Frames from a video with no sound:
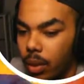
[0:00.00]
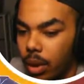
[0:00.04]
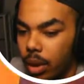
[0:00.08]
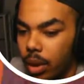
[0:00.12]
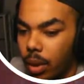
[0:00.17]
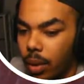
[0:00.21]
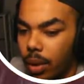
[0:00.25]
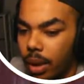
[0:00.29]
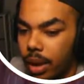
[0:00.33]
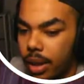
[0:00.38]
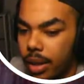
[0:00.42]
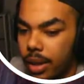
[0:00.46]
at
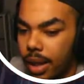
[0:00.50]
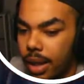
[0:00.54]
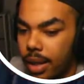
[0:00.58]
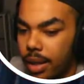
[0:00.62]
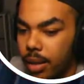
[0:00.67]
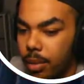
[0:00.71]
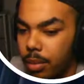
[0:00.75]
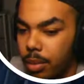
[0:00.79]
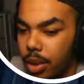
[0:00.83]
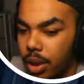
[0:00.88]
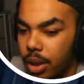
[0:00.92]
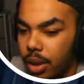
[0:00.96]

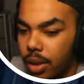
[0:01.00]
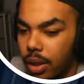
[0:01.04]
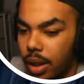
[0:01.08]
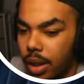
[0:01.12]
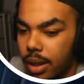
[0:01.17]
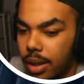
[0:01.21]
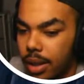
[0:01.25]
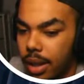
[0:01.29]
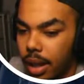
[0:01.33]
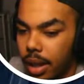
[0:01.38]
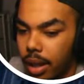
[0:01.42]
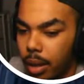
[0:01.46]
45 shield.
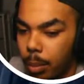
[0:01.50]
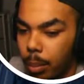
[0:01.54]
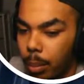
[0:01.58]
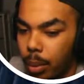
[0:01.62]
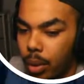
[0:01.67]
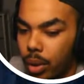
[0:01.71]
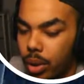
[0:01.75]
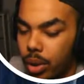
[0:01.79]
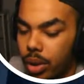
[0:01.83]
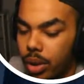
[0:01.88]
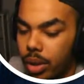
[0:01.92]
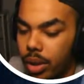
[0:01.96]
I
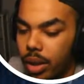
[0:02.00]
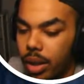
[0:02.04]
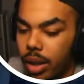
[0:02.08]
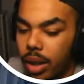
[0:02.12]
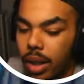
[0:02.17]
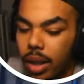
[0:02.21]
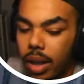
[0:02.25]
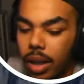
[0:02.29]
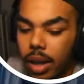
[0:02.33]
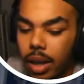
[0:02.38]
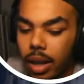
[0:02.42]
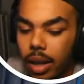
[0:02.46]
hear
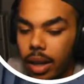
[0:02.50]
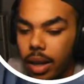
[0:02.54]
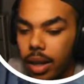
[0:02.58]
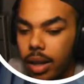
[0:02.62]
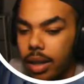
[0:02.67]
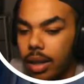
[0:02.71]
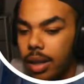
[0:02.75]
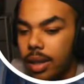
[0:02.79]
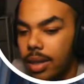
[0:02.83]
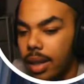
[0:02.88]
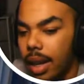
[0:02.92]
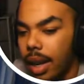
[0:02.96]
breaking. I
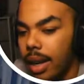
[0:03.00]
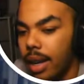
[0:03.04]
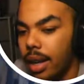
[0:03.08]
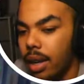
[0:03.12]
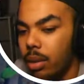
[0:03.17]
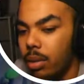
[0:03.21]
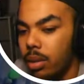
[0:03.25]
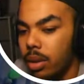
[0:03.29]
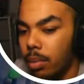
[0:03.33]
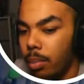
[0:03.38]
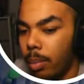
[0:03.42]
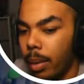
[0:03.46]
realized someone
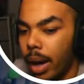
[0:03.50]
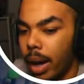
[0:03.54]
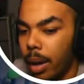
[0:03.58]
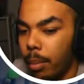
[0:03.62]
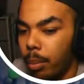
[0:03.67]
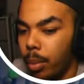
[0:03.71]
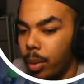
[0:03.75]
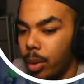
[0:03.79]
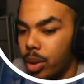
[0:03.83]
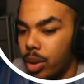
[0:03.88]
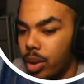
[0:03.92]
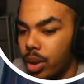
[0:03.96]
started
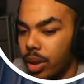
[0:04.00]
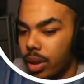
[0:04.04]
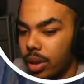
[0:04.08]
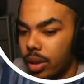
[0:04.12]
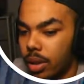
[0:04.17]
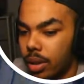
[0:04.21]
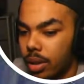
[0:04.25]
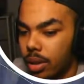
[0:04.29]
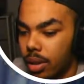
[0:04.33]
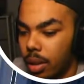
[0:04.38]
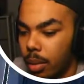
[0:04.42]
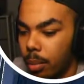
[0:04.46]
third party
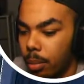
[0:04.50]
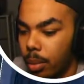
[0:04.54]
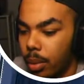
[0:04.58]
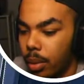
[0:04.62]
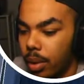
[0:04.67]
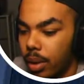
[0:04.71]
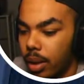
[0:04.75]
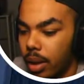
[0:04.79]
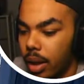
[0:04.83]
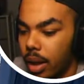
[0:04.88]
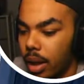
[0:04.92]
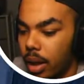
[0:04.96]
me, and it
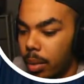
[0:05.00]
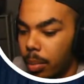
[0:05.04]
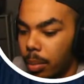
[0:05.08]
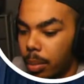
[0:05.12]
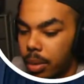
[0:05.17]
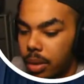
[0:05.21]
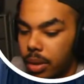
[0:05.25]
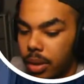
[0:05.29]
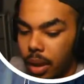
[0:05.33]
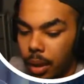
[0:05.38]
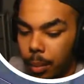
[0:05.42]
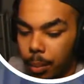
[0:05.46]
wasn't a smart
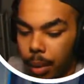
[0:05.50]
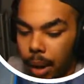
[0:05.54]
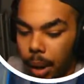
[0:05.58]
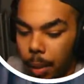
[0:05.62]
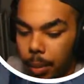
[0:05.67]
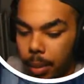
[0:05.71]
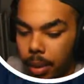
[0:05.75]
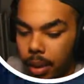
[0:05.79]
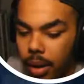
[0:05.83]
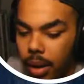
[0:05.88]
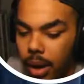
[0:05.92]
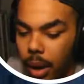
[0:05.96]
push because it
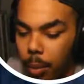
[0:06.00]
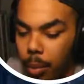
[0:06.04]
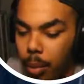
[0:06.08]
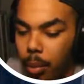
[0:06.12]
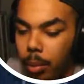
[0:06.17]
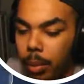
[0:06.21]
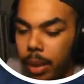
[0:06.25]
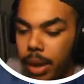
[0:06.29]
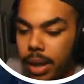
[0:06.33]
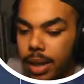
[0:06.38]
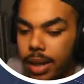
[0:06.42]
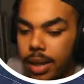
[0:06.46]
was around
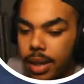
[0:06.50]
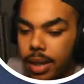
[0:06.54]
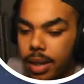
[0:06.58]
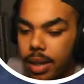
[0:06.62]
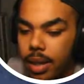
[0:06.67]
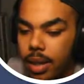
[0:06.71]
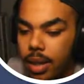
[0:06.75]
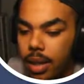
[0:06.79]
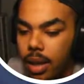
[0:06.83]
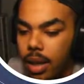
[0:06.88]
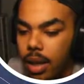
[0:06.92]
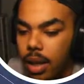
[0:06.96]
center
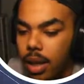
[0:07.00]
zone,